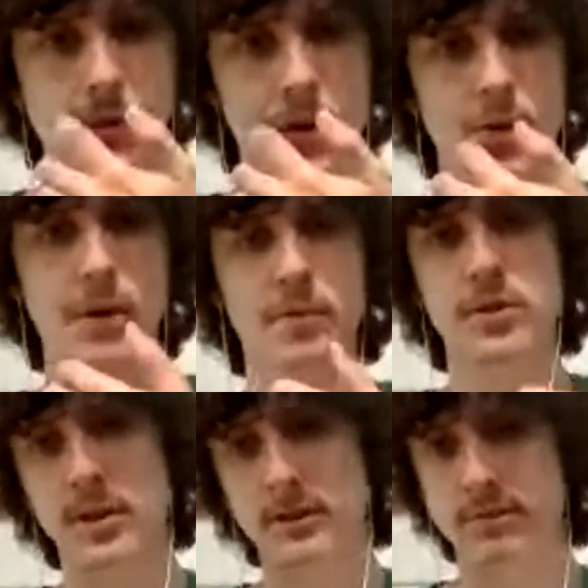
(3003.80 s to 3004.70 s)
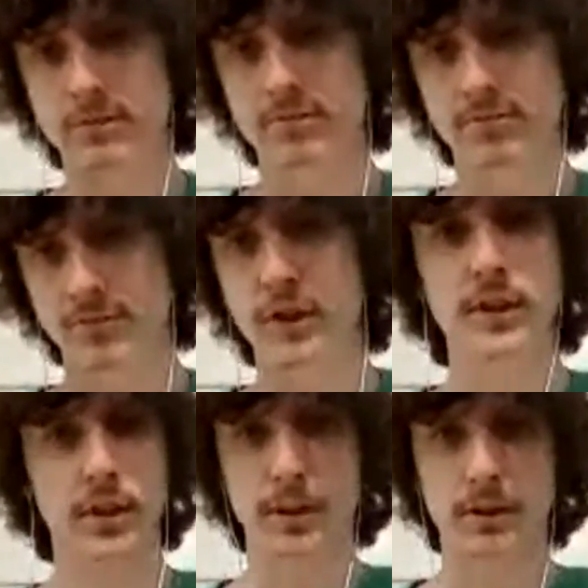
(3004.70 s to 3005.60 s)
You're welcome, sir. You're
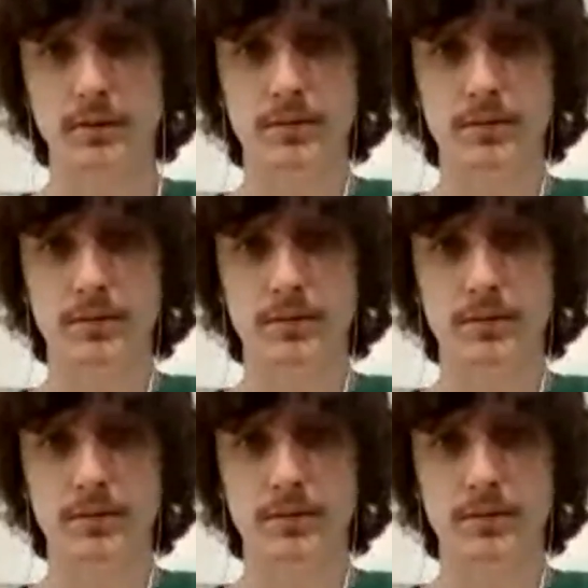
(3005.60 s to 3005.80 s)
very welcome.